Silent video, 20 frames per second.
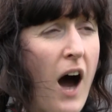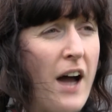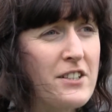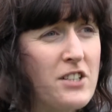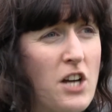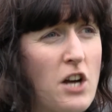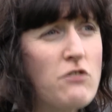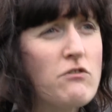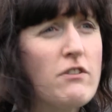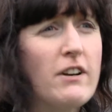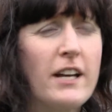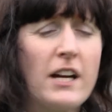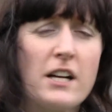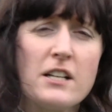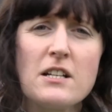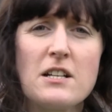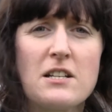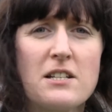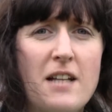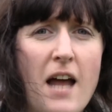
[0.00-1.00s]
I don't really
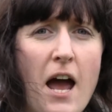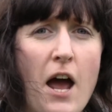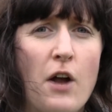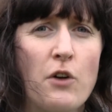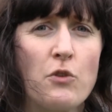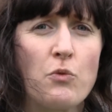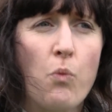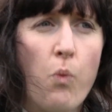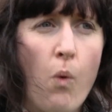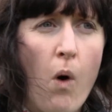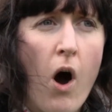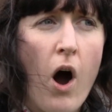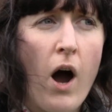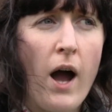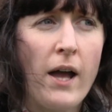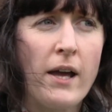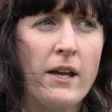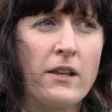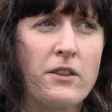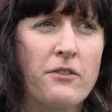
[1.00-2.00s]
understand
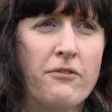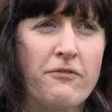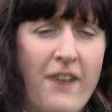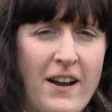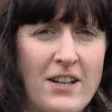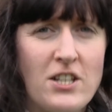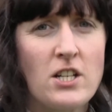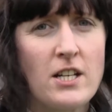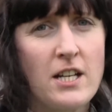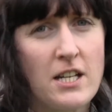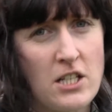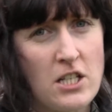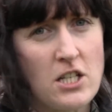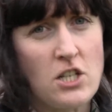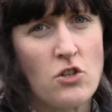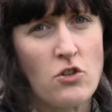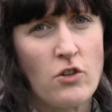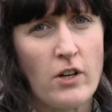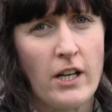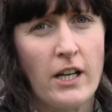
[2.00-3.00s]
why the fashion
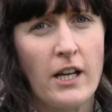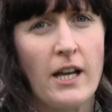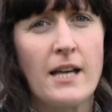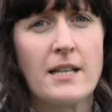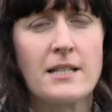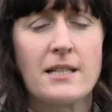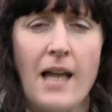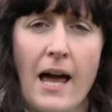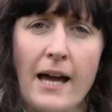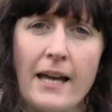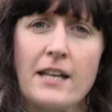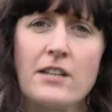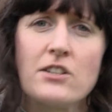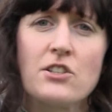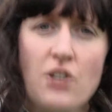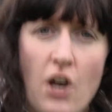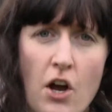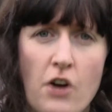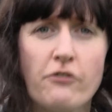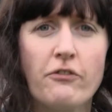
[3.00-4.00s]
industry is lagging
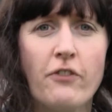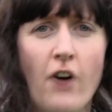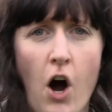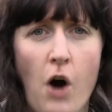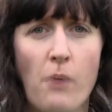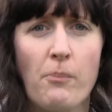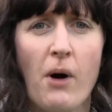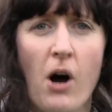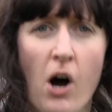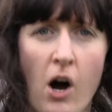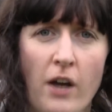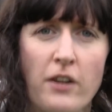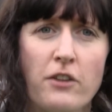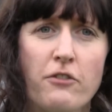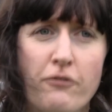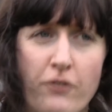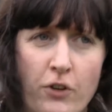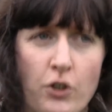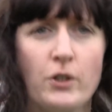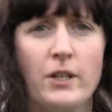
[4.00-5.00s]
so far
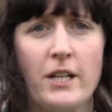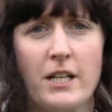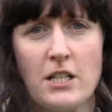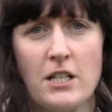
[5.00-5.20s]
behind the food